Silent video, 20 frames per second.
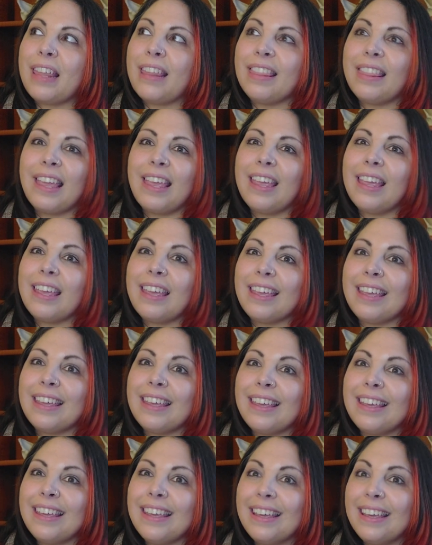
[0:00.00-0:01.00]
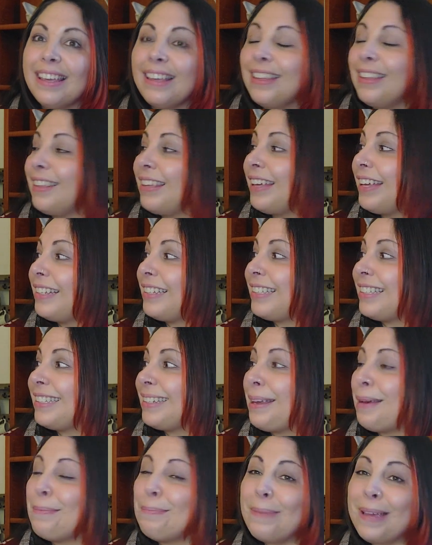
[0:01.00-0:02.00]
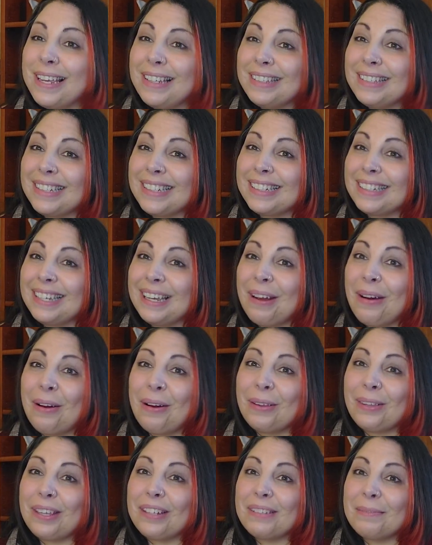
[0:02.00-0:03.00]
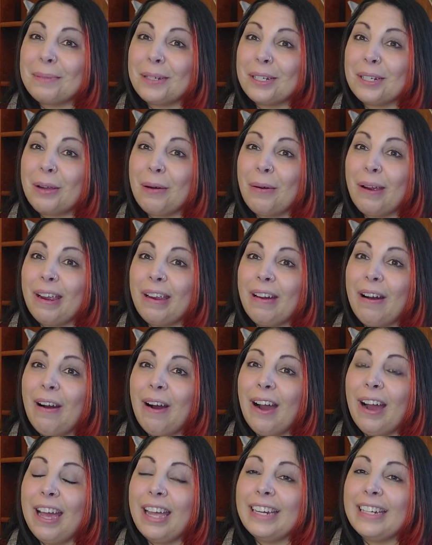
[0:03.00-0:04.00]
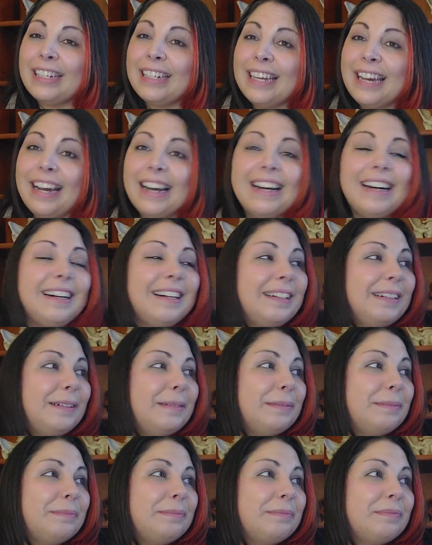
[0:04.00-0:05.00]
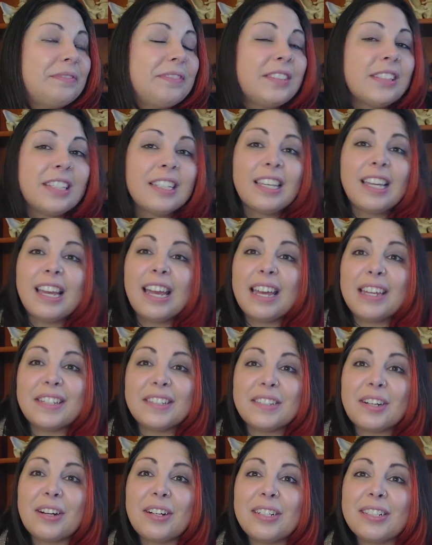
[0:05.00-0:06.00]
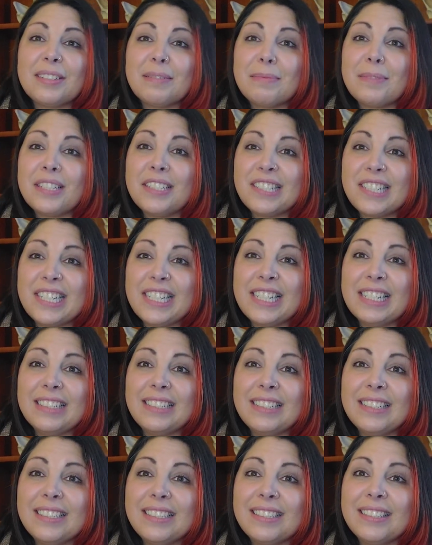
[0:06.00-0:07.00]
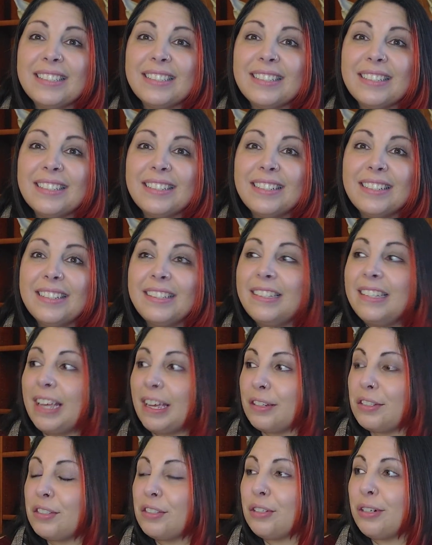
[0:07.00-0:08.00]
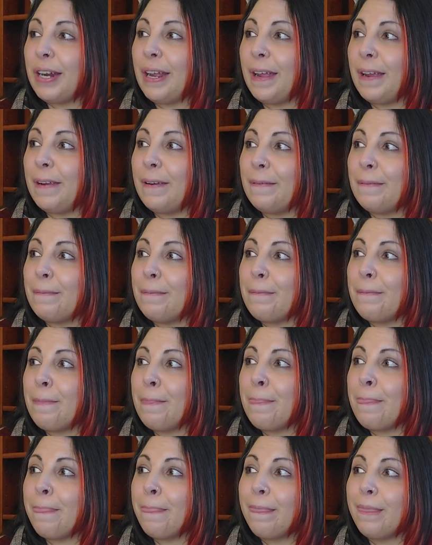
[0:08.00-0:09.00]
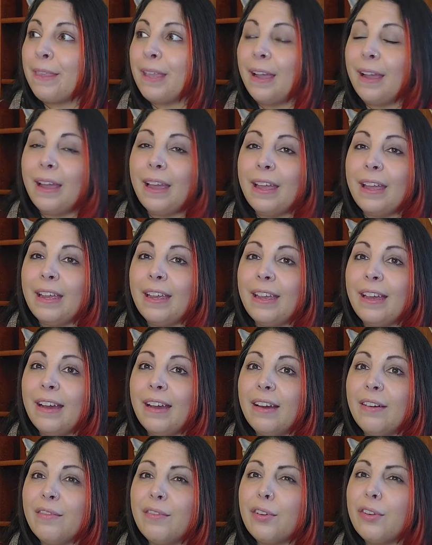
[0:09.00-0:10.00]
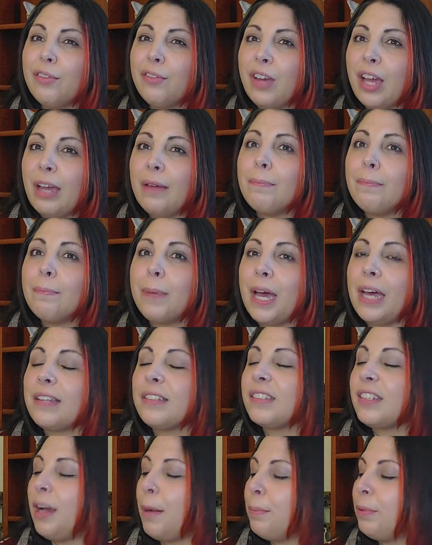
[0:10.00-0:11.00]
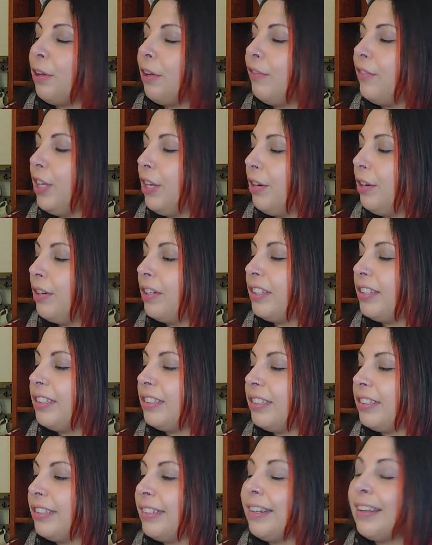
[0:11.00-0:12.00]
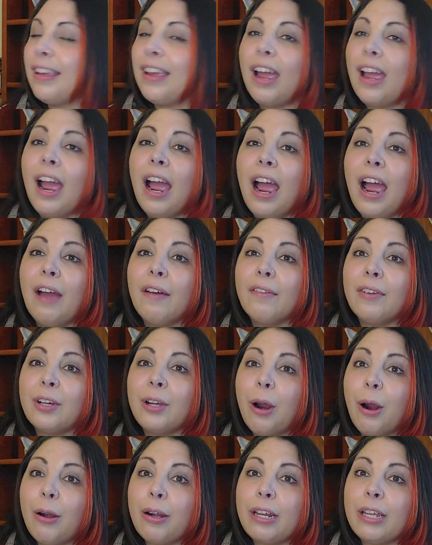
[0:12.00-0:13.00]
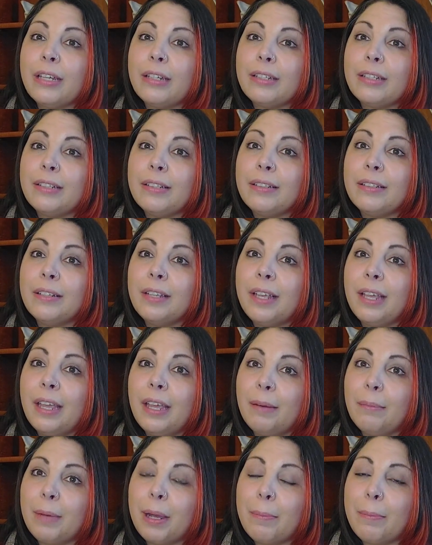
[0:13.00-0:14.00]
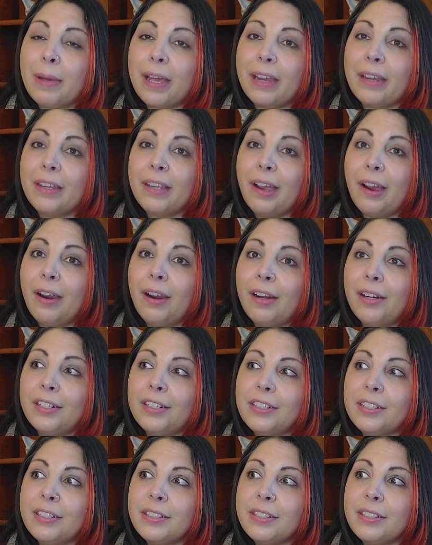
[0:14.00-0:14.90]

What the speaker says: think that's basically all that's been going on. I started some seeds yesterday. For the past couple of years, I have a garden in my backyard.